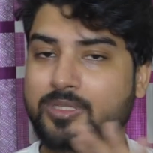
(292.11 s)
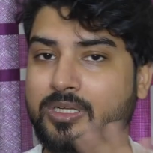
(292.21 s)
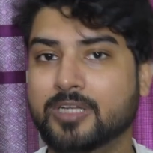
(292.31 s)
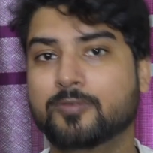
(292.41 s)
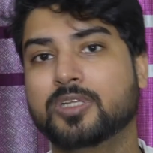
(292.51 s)
The
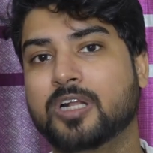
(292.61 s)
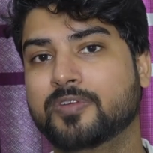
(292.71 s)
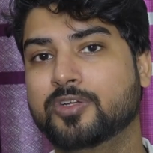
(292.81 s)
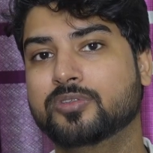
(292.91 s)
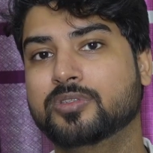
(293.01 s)
link for that
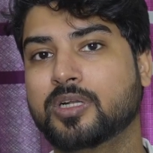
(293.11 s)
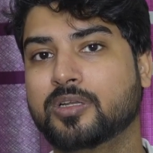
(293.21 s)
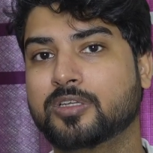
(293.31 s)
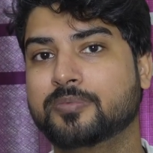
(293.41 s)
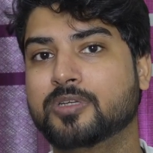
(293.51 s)
video is in the
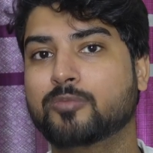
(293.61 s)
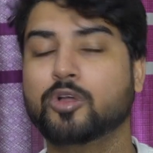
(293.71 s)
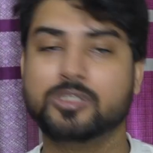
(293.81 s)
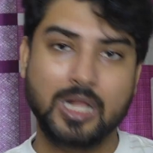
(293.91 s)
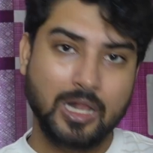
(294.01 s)
description
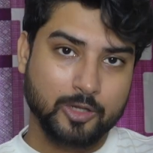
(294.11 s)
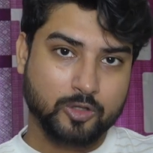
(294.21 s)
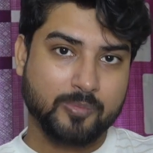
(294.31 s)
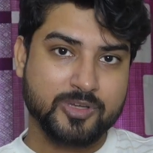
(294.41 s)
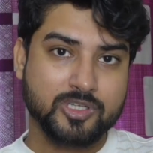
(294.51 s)
box.
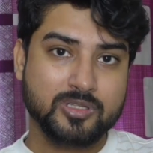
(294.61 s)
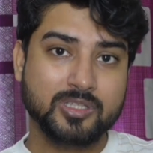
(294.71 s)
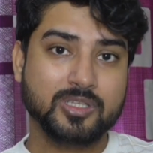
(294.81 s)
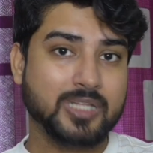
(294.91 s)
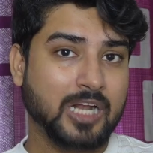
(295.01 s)
So I mentioned
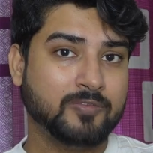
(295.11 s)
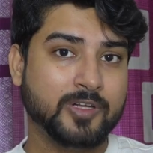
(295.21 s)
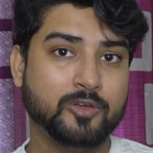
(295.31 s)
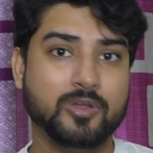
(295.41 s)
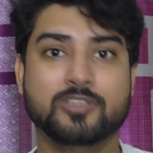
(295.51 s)
this in that
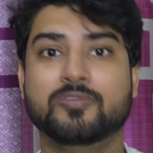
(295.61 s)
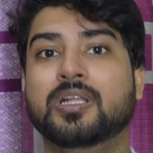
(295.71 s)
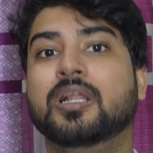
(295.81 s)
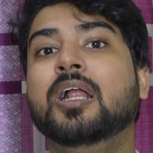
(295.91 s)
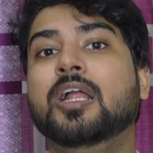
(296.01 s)
video as well.